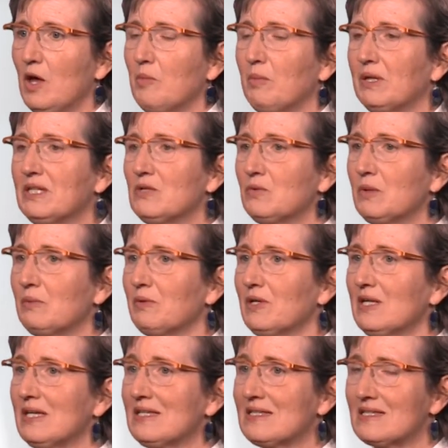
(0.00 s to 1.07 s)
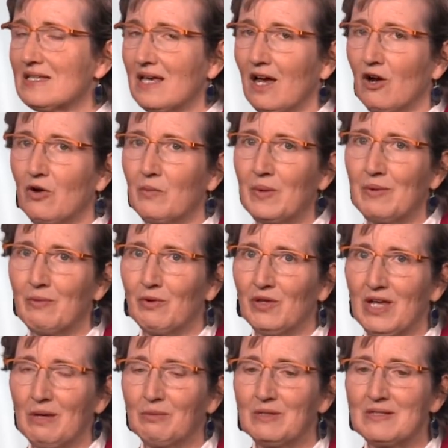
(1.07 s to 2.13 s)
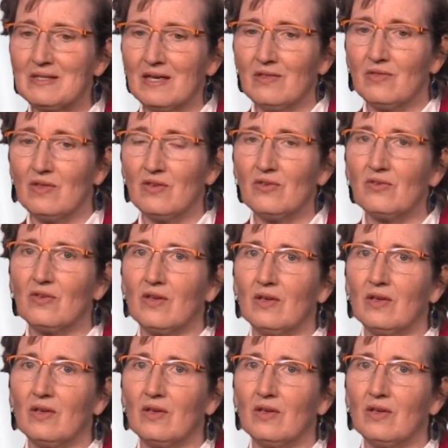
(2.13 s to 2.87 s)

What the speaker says: But are we really able to say this,